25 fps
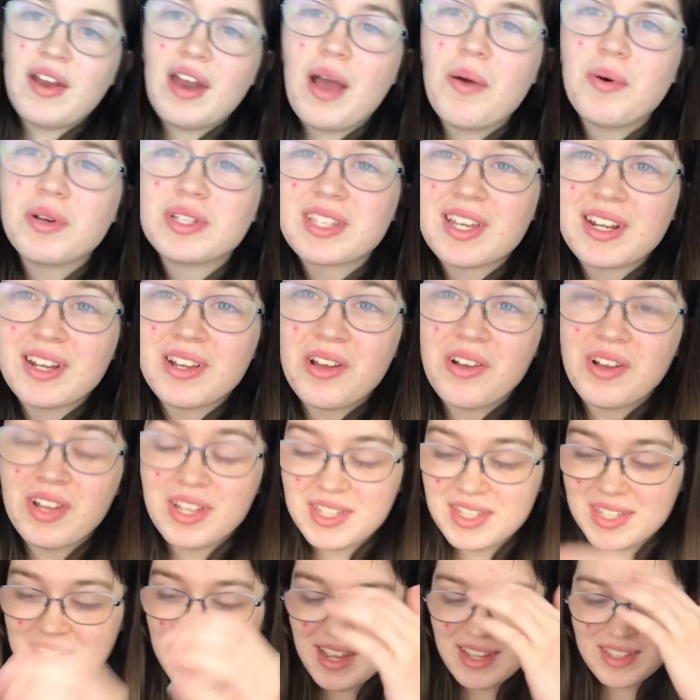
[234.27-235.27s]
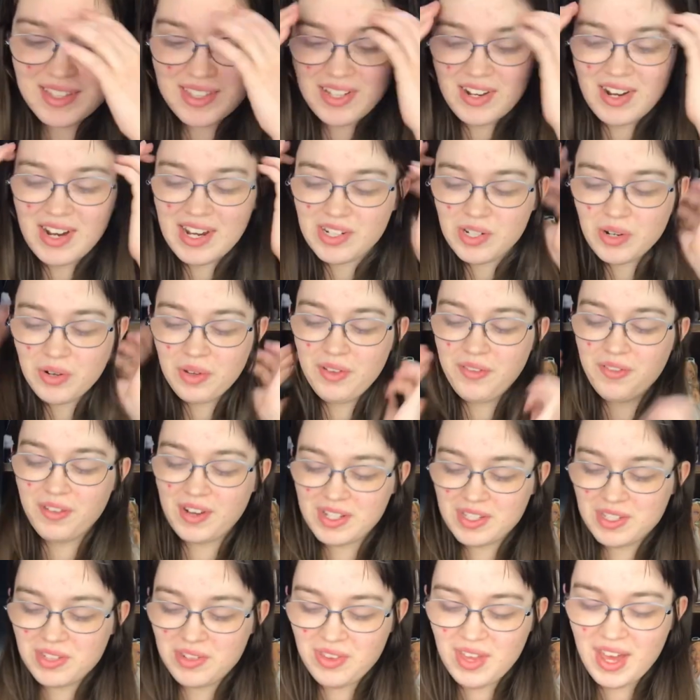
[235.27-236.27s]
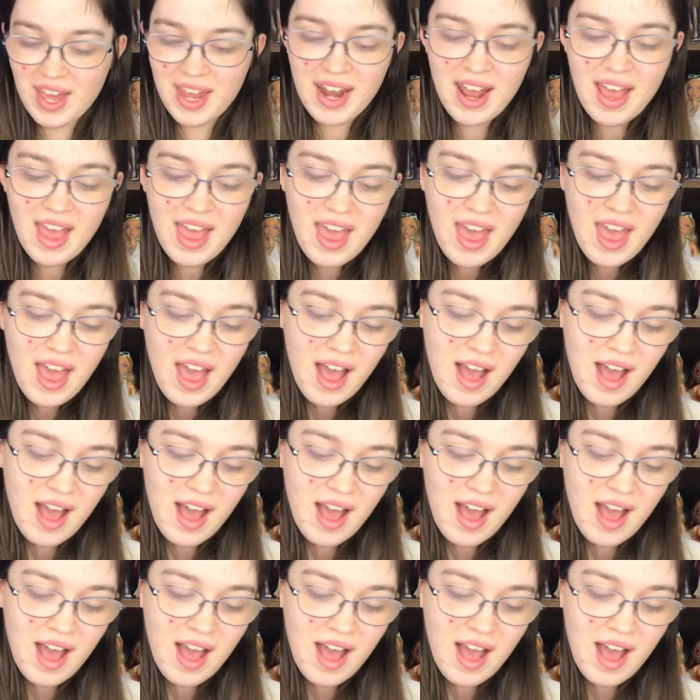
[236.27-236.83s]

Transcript: I was going to go get Stan. Sorry, I totally forgot to do that.